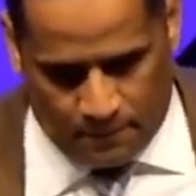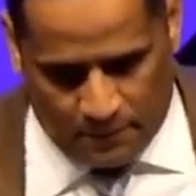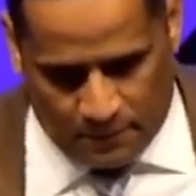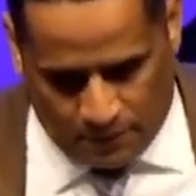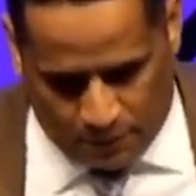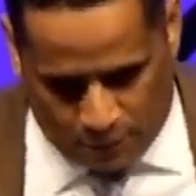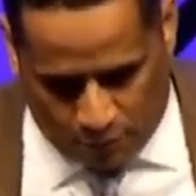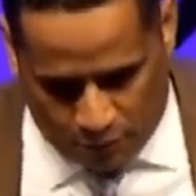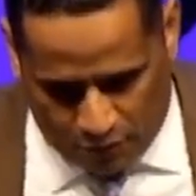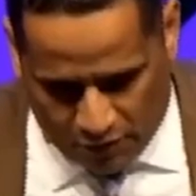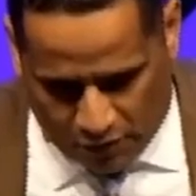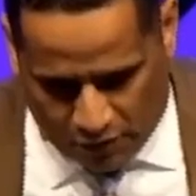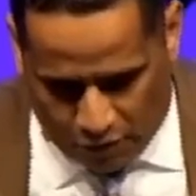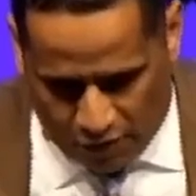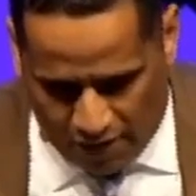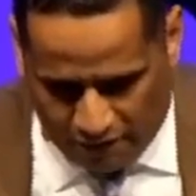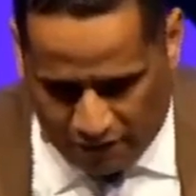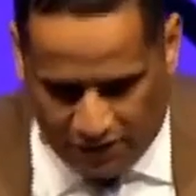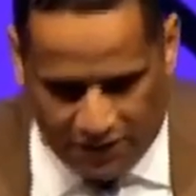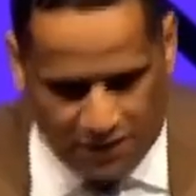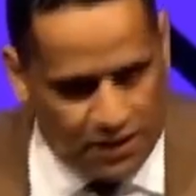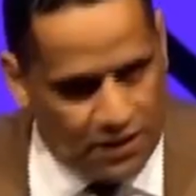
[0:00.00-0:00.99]
through the
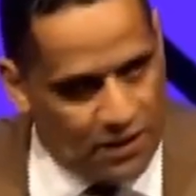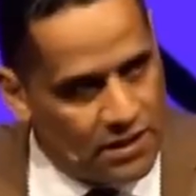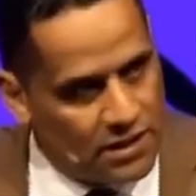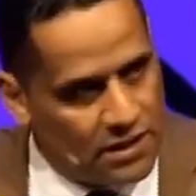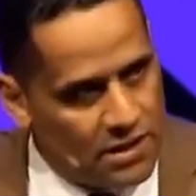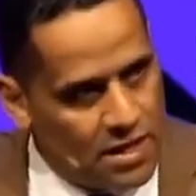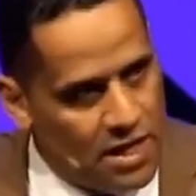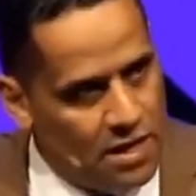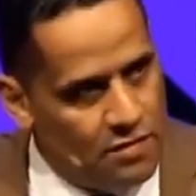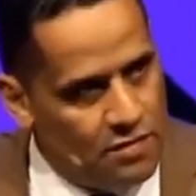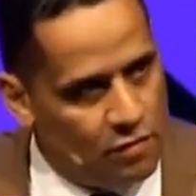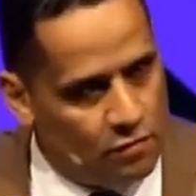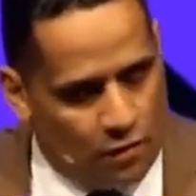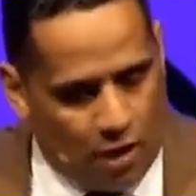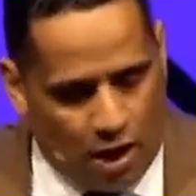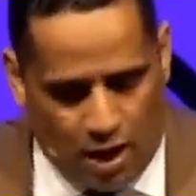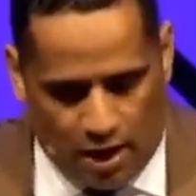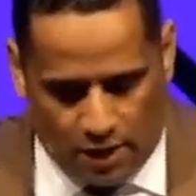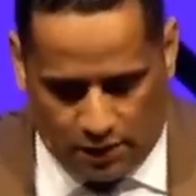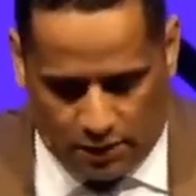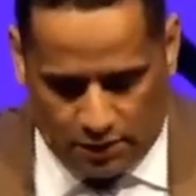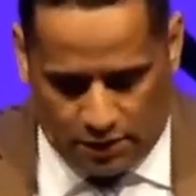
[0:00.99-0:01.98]
crevices in the
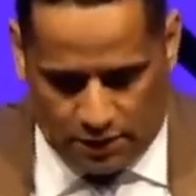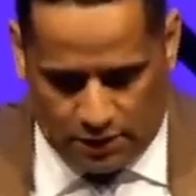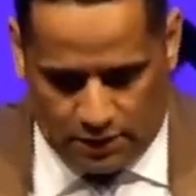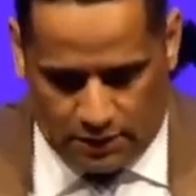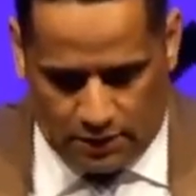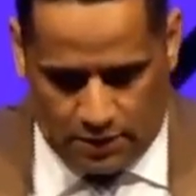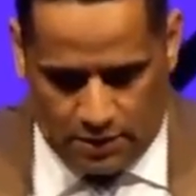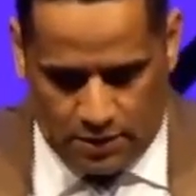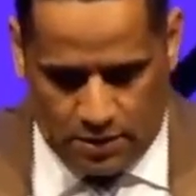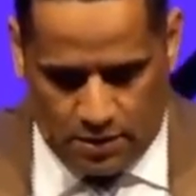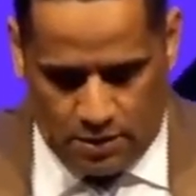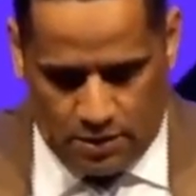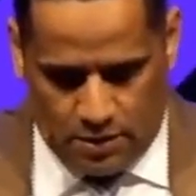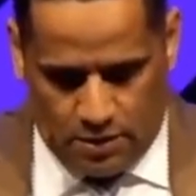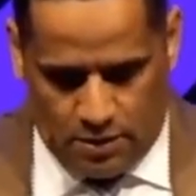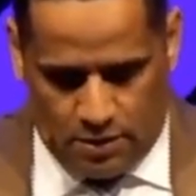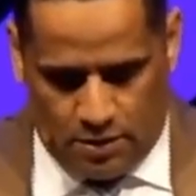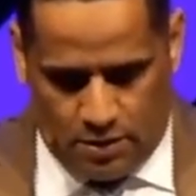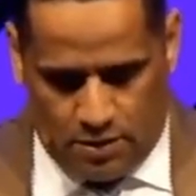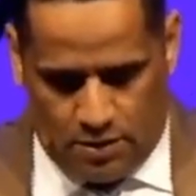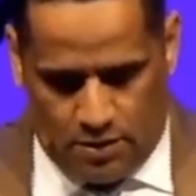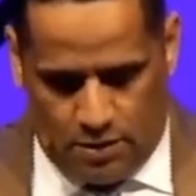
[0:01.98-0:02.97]
rocks,
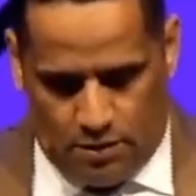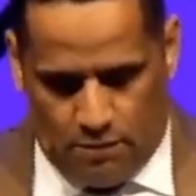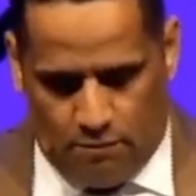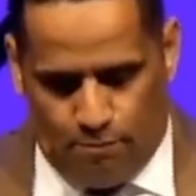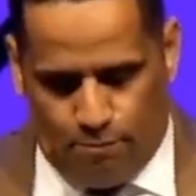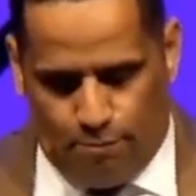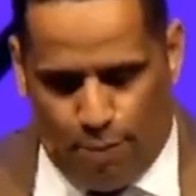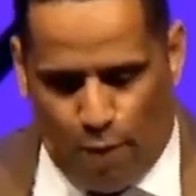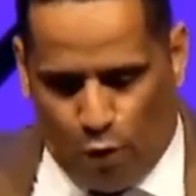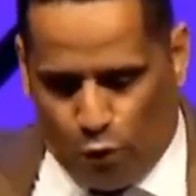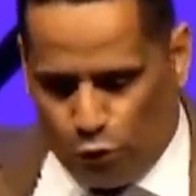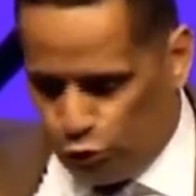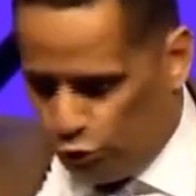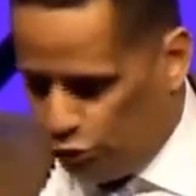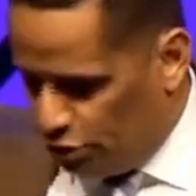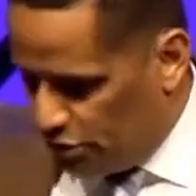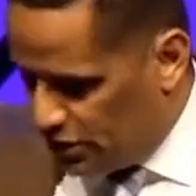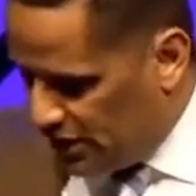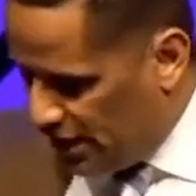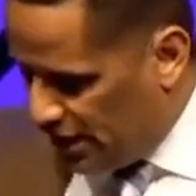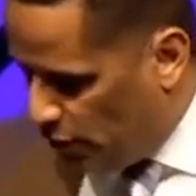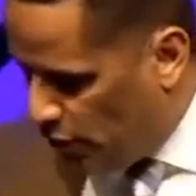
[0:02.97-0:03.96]

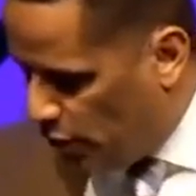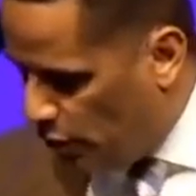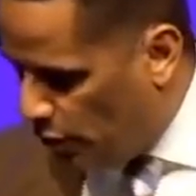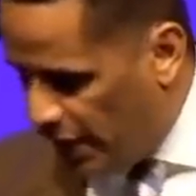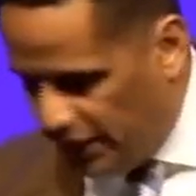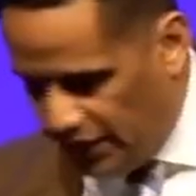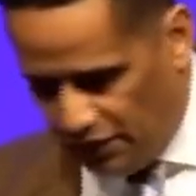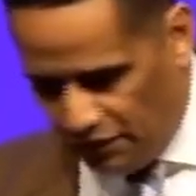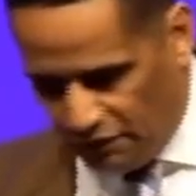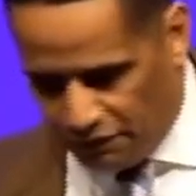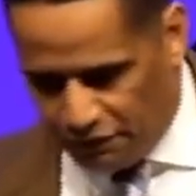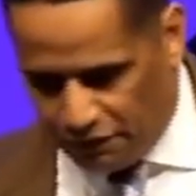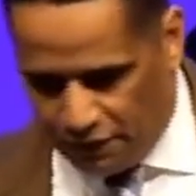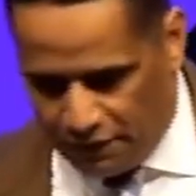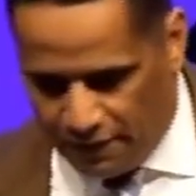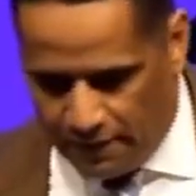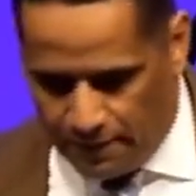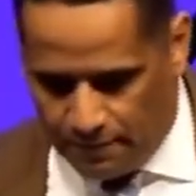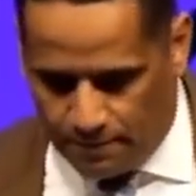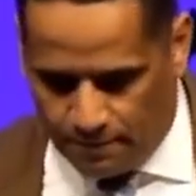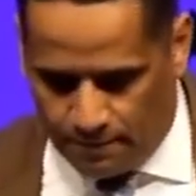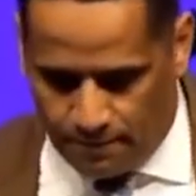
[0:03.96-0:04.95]
boulders that were waiting for
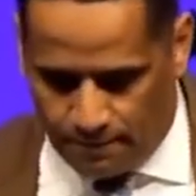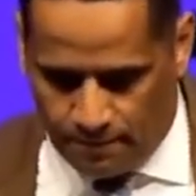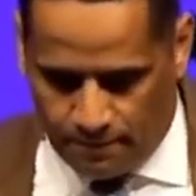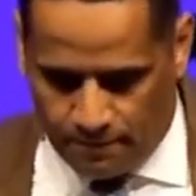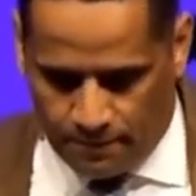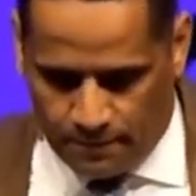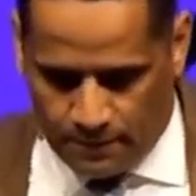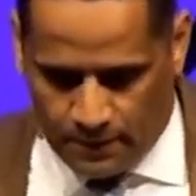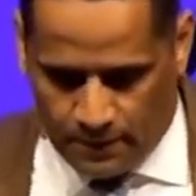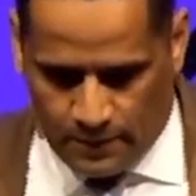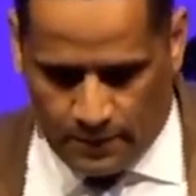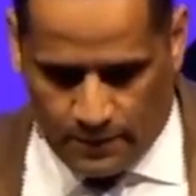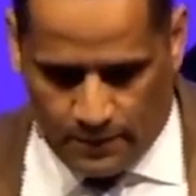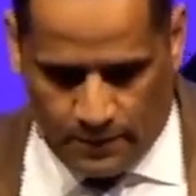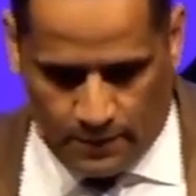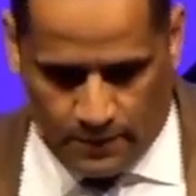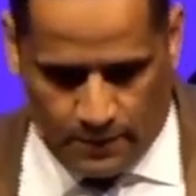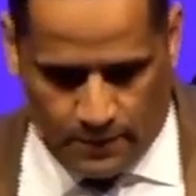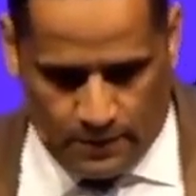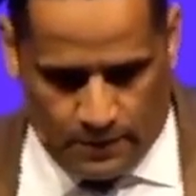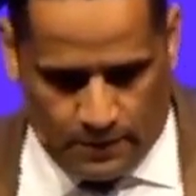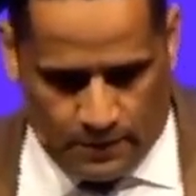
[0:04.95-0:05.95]
them,
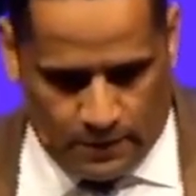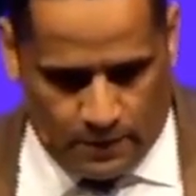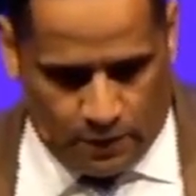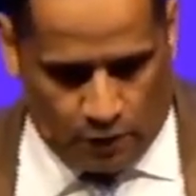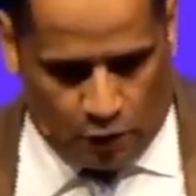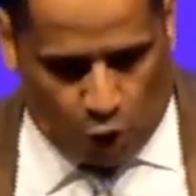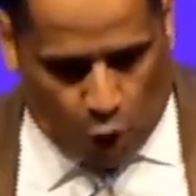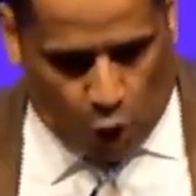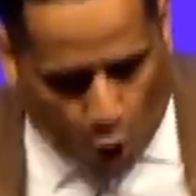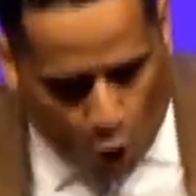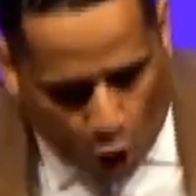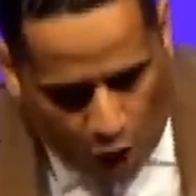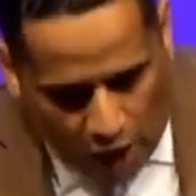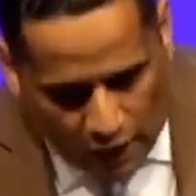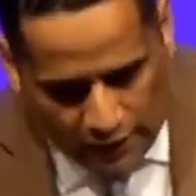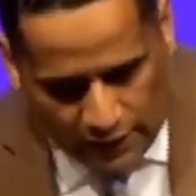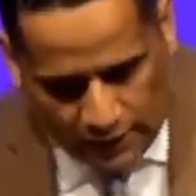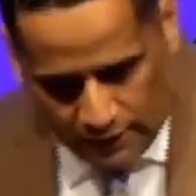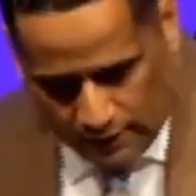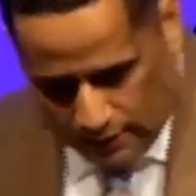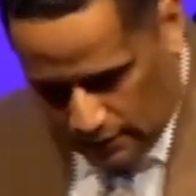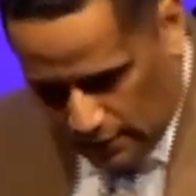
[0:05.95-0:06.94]
caught
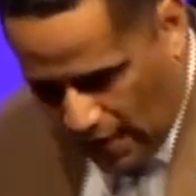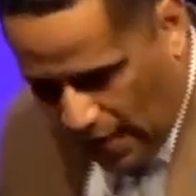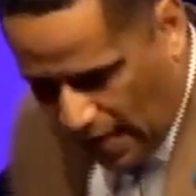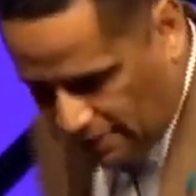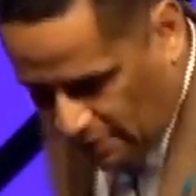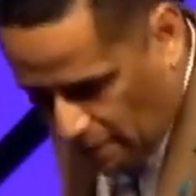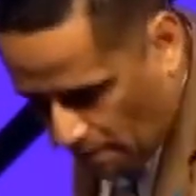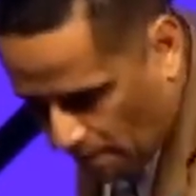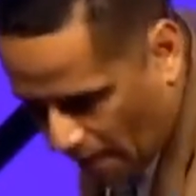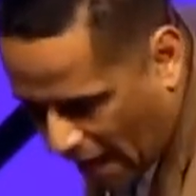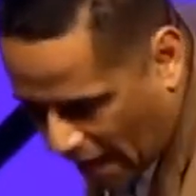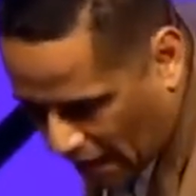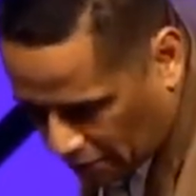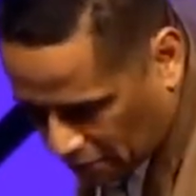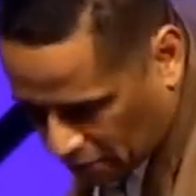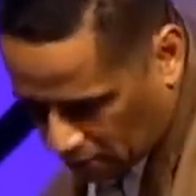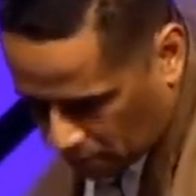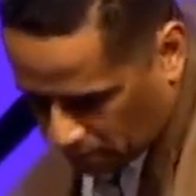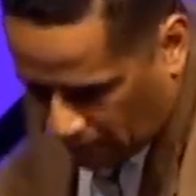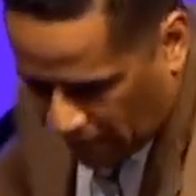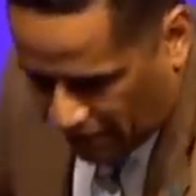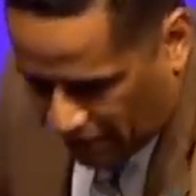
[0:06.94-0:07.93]
at the bottom
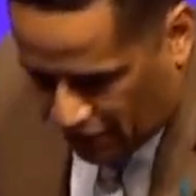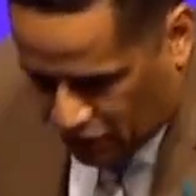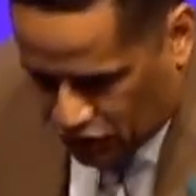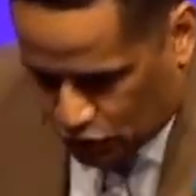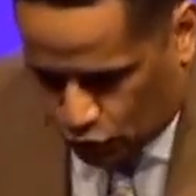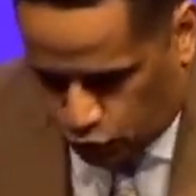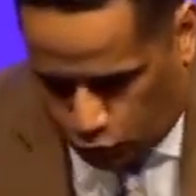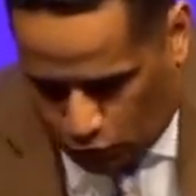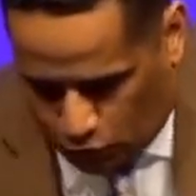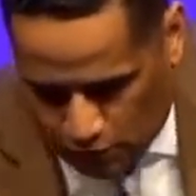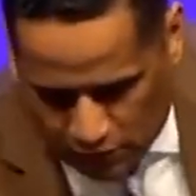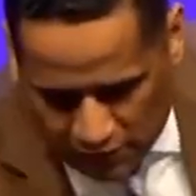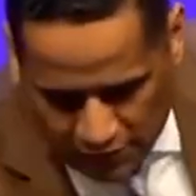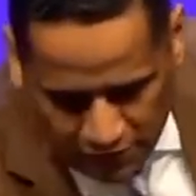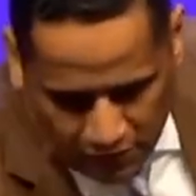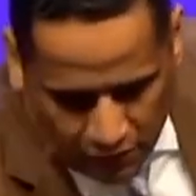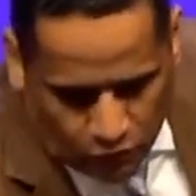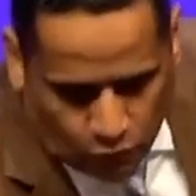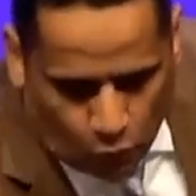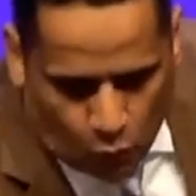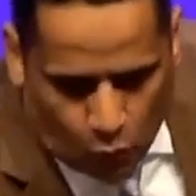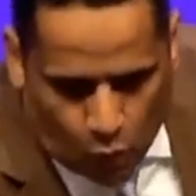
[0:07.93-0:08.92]
by the swirling of
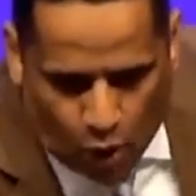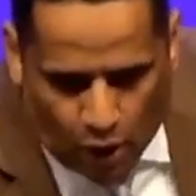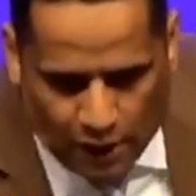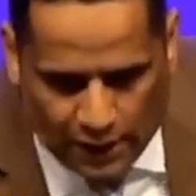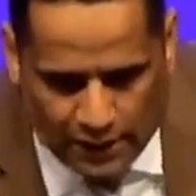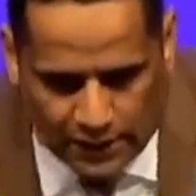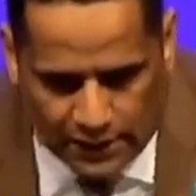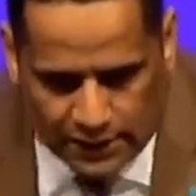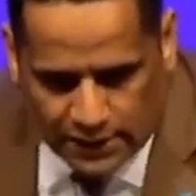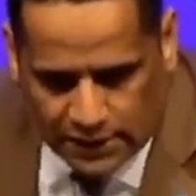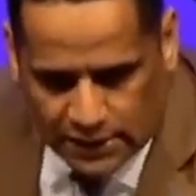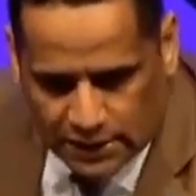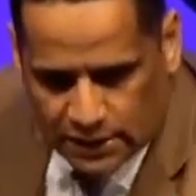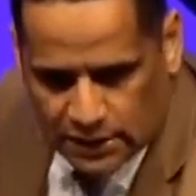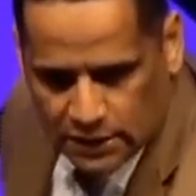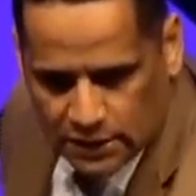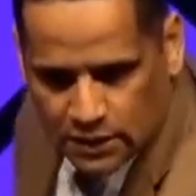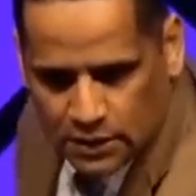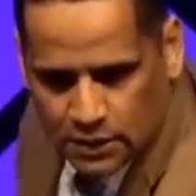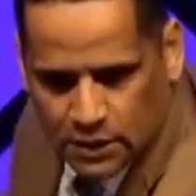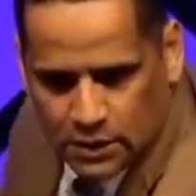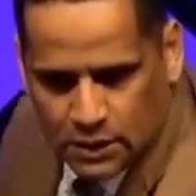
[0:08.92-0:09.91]
the waters
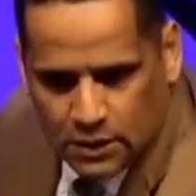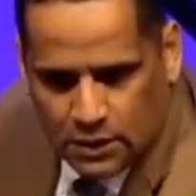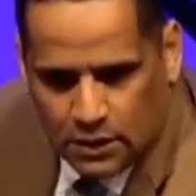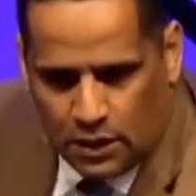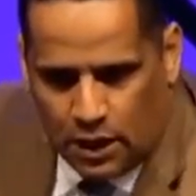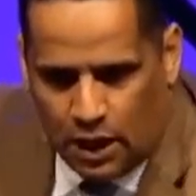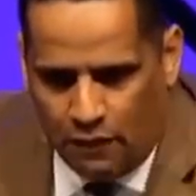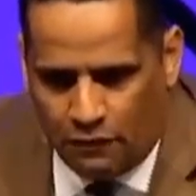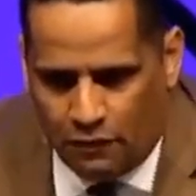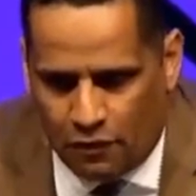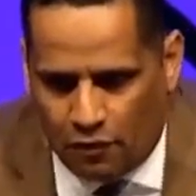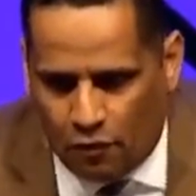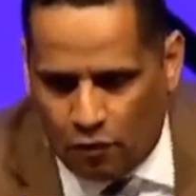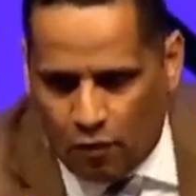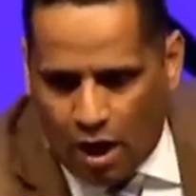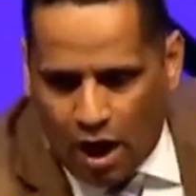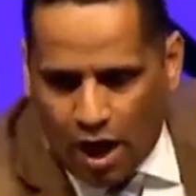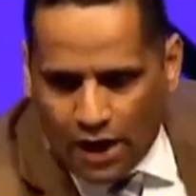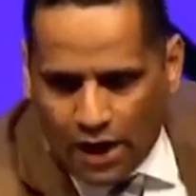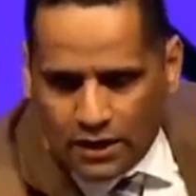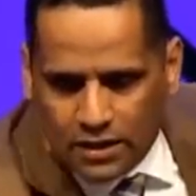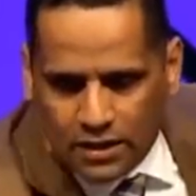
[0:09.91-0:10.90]
under the
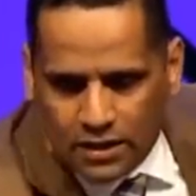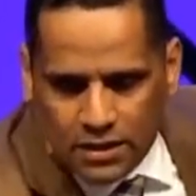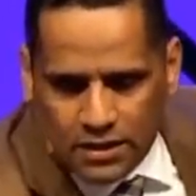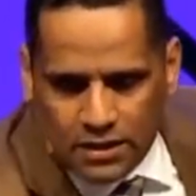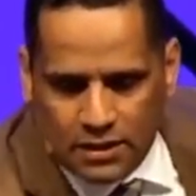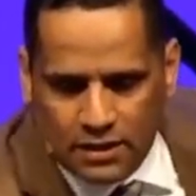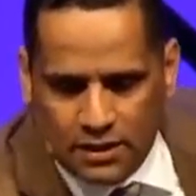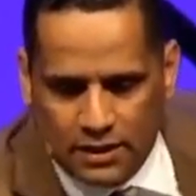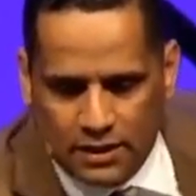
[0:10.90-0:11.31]
rocks.